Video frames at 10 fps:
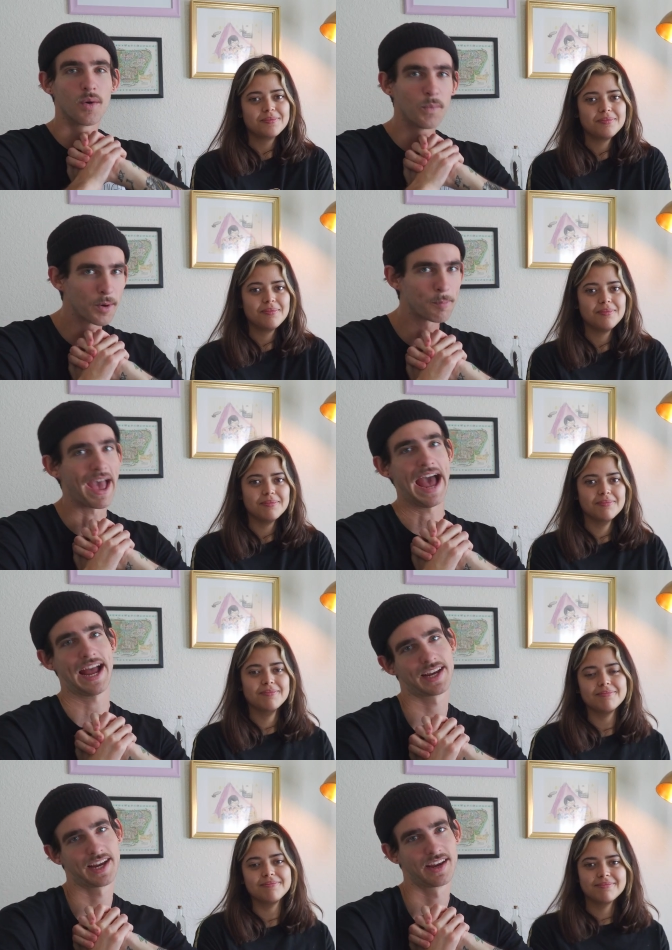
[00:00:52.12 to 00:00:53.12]
Speaker 1: we're
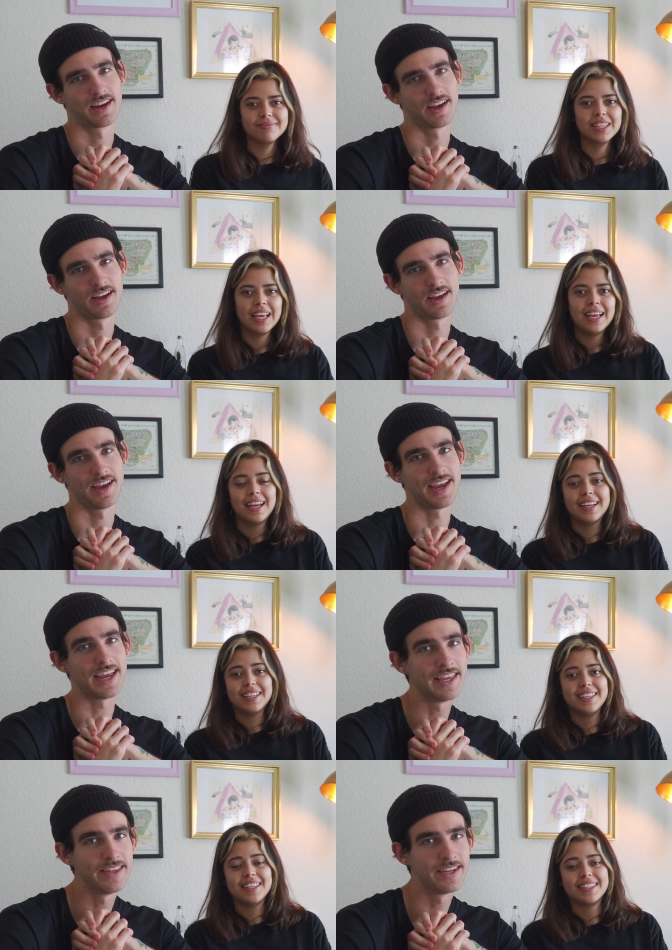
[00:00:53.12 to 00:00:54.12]
back
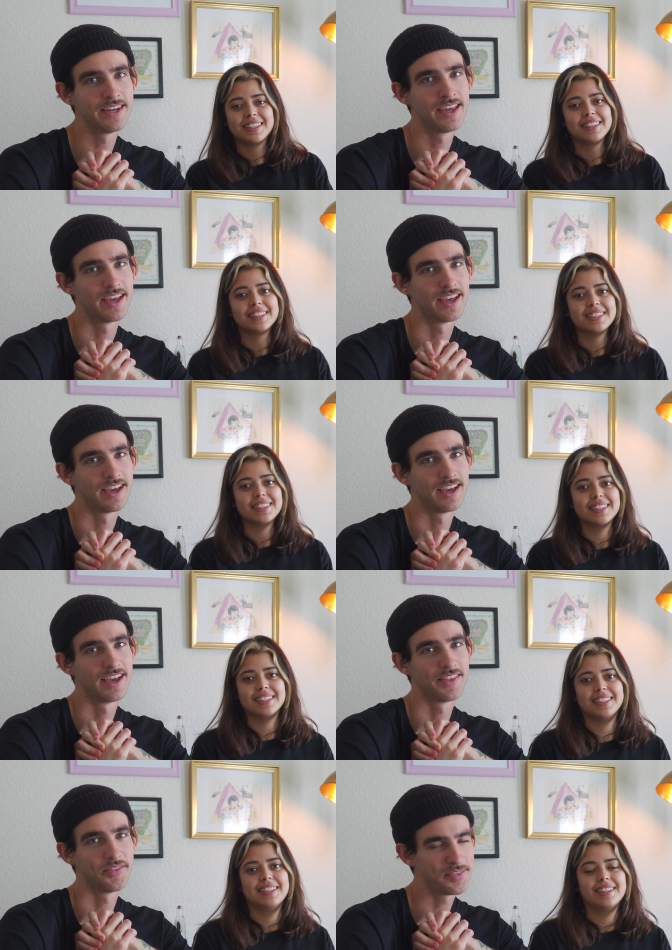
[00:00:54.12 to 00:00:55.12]
in
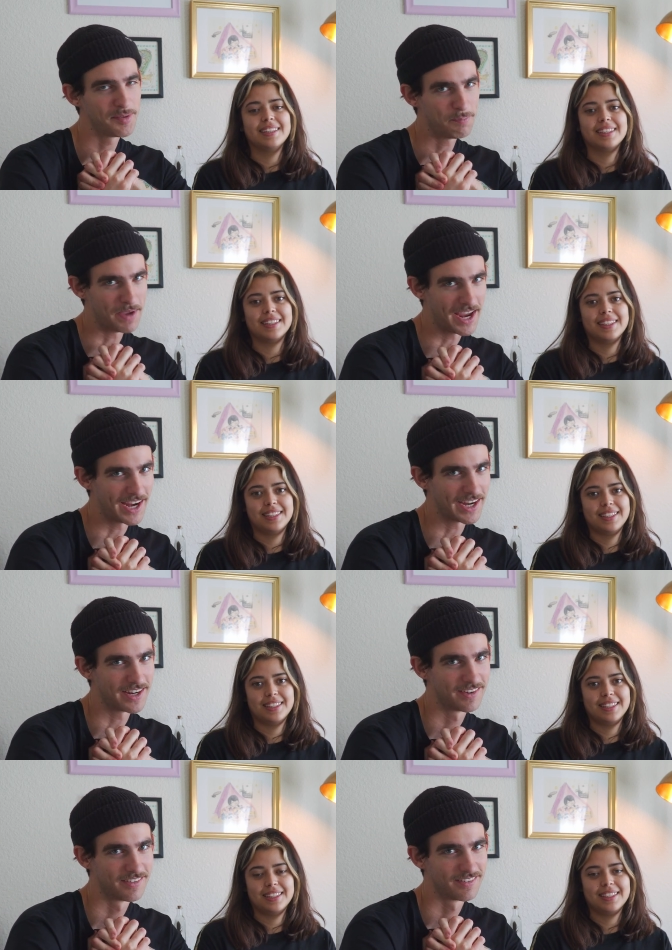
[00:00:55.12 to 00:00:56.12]
the
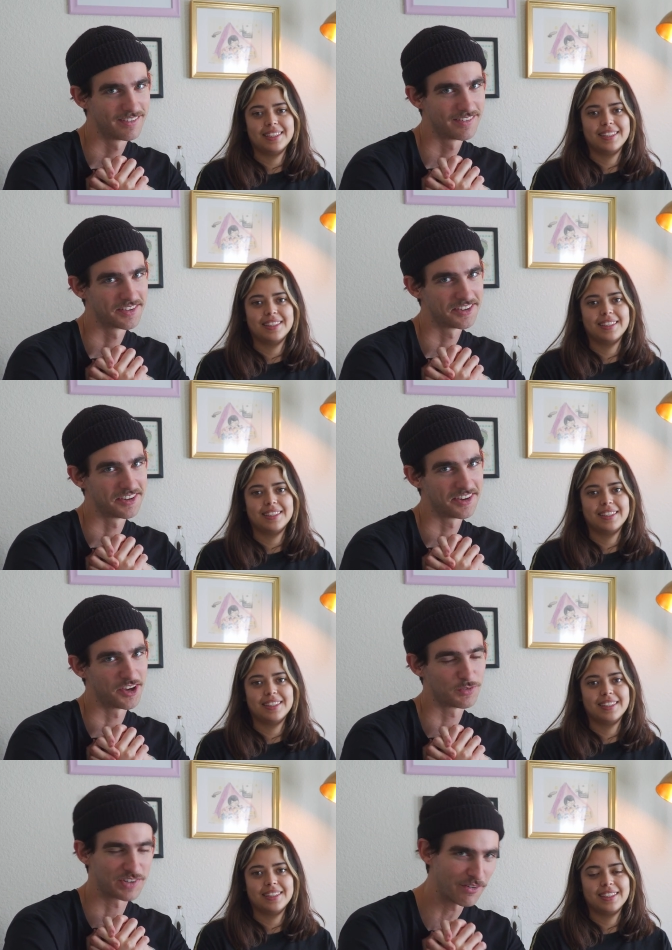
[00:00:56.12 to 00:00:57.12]
bay
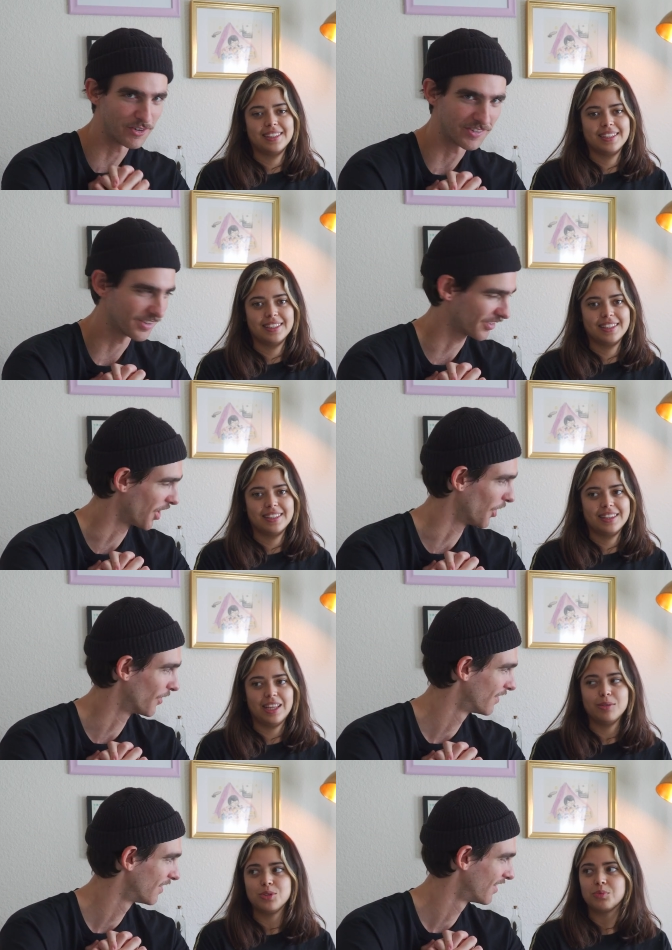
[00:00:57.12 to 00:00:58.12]
of San Francisco.
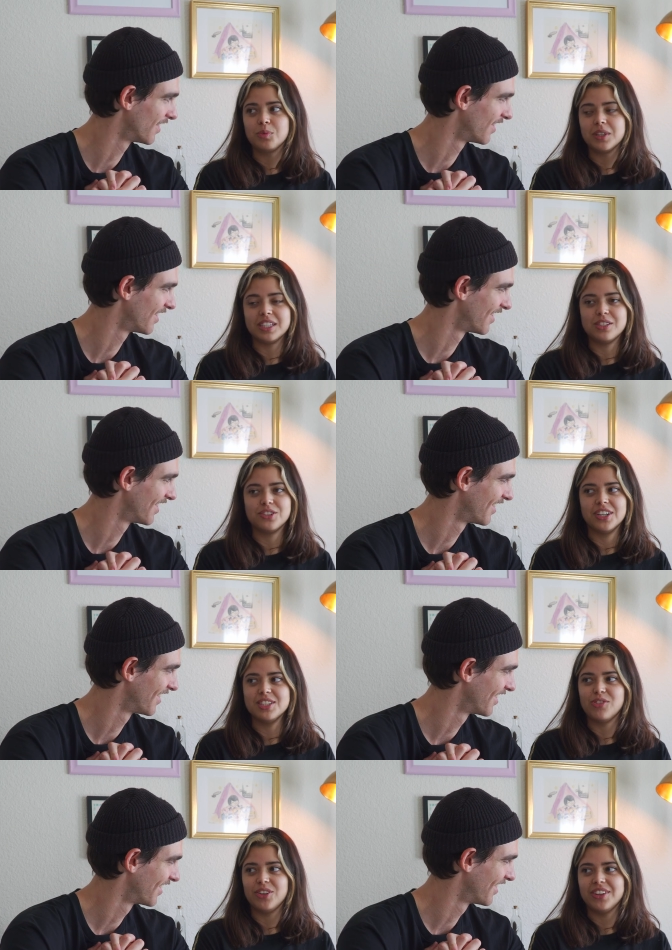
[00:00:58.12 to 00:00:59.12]
Speaker 2: That was really
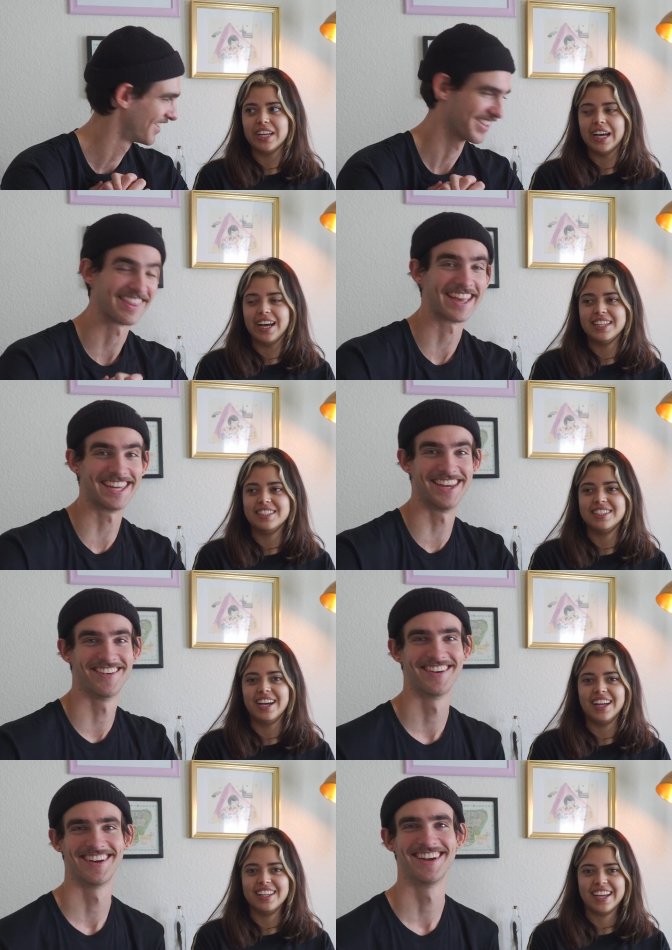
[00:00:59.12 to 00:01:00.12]
stressful. Thank you.
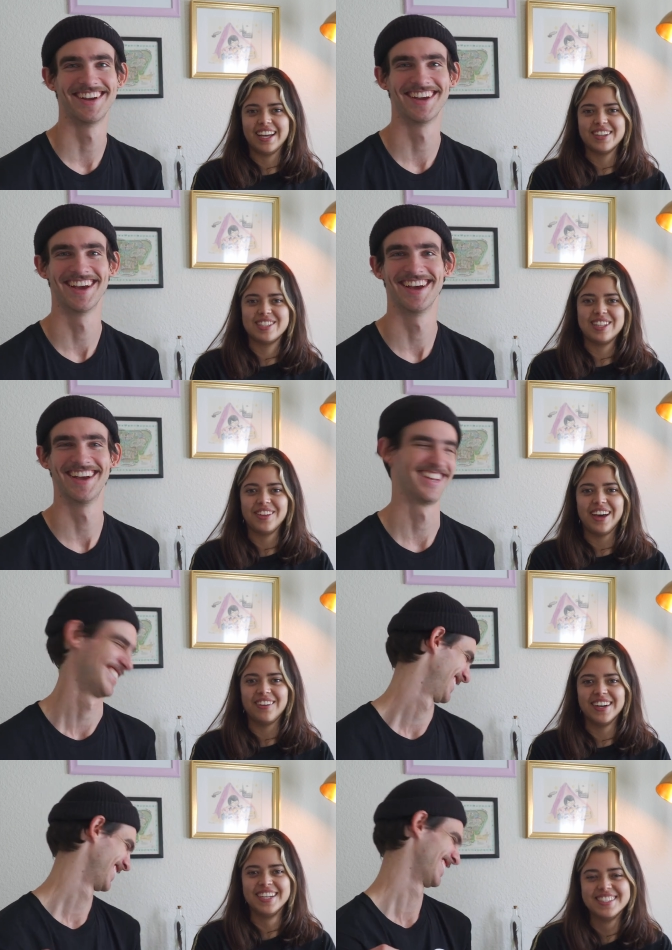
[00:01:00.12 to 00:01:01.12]
Not like how slow
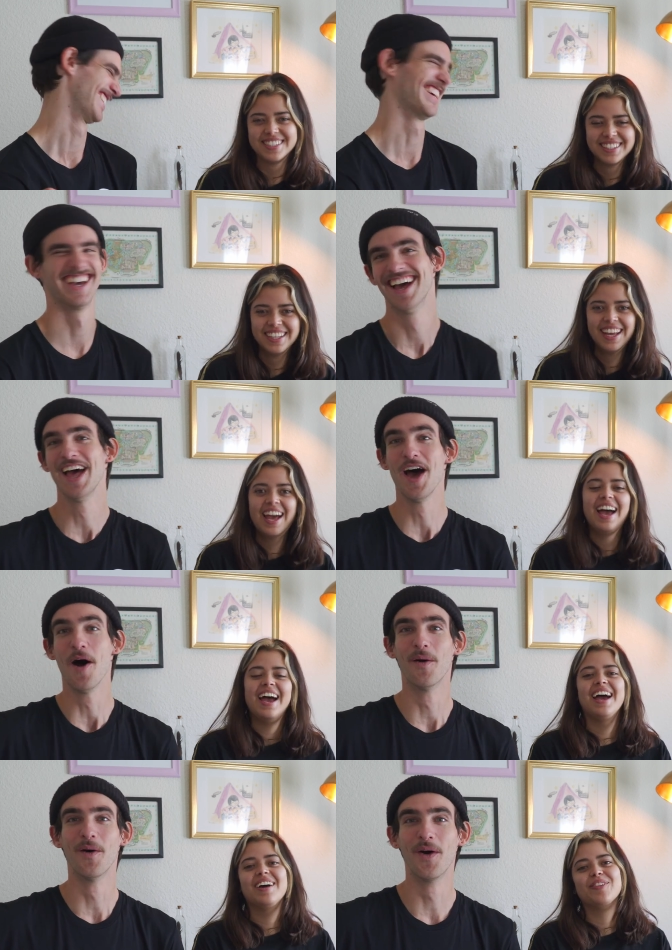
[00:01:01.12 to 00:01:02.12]
that was.
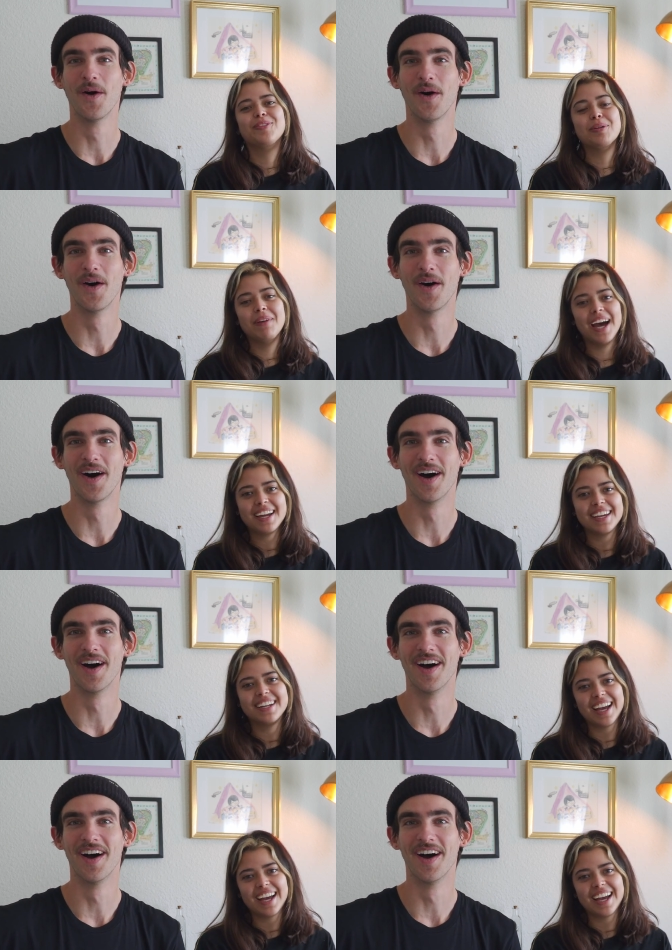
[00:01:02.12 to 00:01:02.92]
We're back in